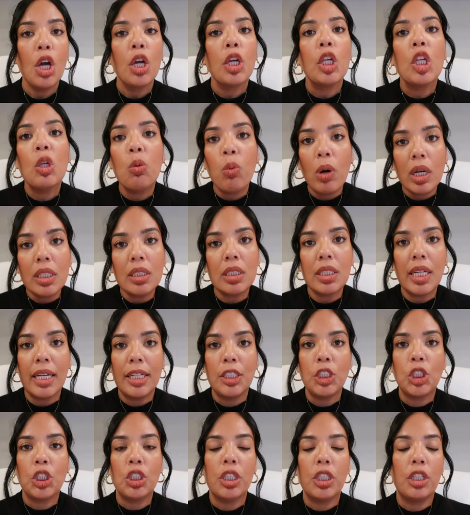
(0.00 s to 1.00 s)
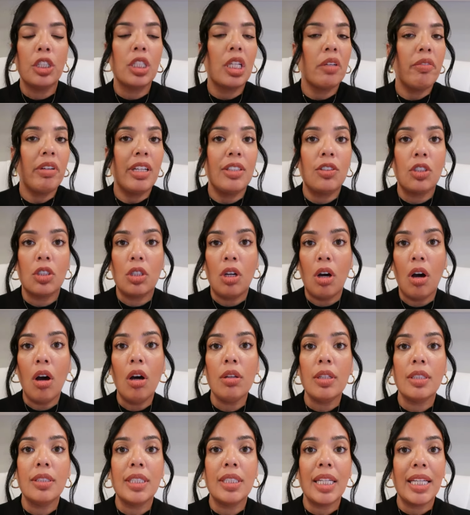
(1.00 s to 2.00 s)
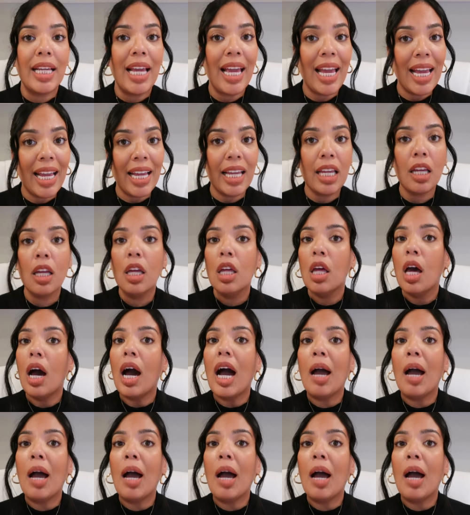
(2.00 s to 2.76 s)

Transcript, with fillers: you want to ensure that you're giving us a call to say, hey,